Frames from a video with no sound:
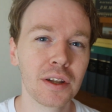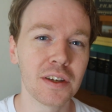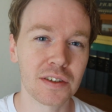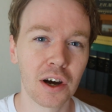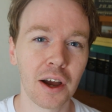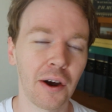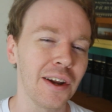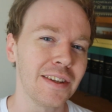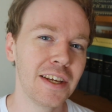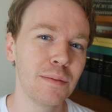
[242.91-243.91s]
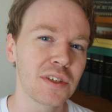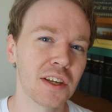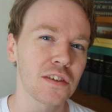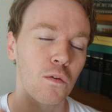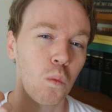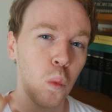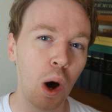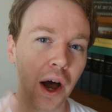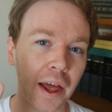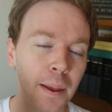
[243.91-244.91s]
desire and a deep sense of
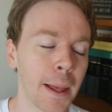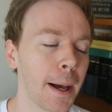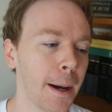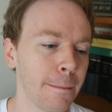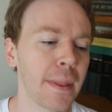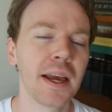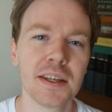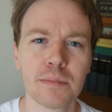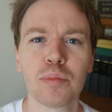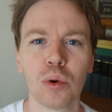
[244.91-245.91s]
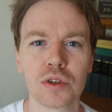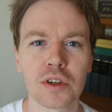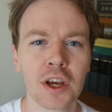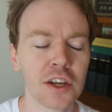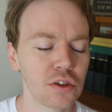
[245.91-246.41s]
why is important.